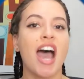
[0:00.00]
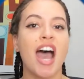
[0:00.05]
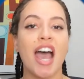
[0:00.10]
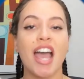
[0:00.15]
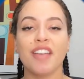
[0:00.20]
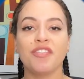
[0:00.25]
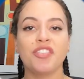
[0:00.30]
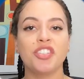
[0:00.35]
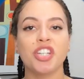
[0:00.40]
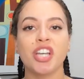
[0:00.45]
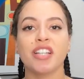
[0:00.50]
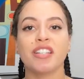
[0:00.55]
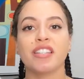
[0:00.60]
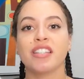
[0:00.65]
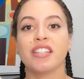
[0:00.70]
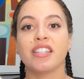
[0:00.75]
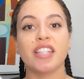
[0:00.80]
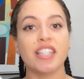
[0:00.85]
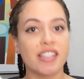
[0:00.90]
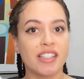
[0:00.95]
I've
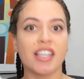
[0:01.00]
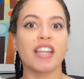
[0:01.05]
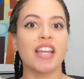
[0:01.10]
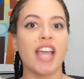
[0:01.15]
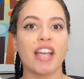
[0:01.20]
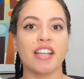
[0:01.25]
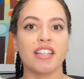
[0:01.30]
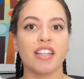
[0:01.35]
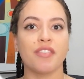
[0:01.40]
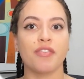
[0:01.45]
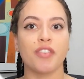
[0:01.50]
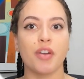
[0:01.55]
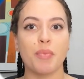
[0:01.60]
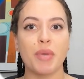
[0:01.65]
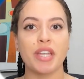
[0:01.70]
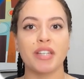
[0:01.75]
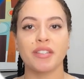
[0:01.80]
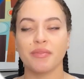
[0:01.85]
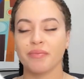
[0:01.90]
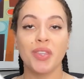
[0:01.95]
just disconnected
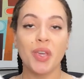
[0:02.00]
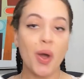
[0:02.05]
from it.